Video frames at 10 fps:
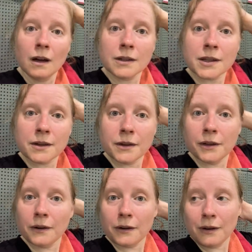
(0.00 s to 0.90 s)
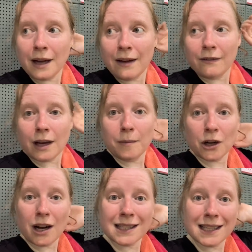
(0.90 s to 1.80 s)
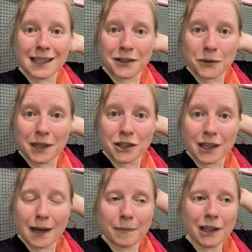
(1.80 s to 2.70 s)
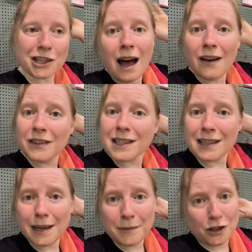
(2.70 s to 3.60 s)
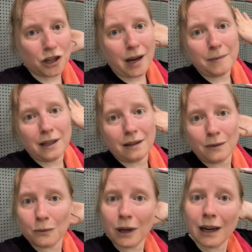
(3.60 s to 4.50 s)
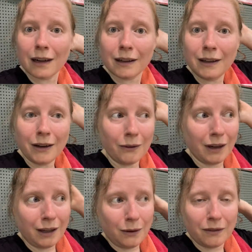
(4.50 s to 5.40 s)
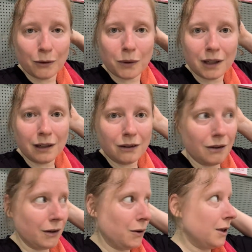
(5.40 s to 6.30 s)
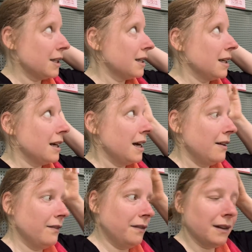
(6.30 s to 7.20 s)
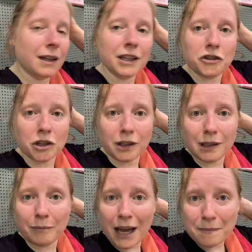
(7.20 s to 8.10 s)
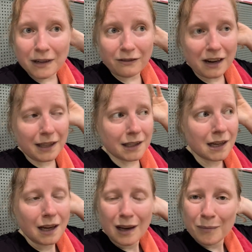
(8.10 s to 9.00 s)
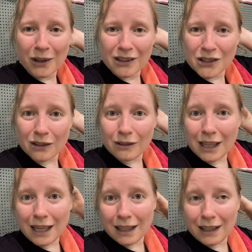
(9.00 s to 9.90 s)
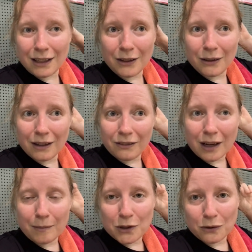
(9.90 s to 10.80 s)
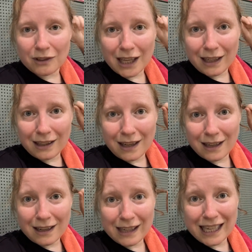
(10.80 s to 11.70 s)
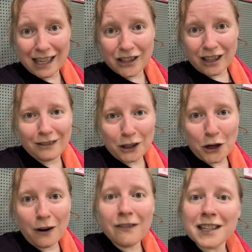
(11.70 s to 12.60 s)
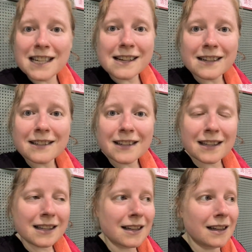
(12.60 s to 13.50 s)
Also, you know, I don't have come across this situation that much. Obviously I'm in Xiamen where, you know, I know everyone in all the courts and I have a gajillion badminton friends, but also like, you know, I've come to rely a lot on Aja. The COVID years,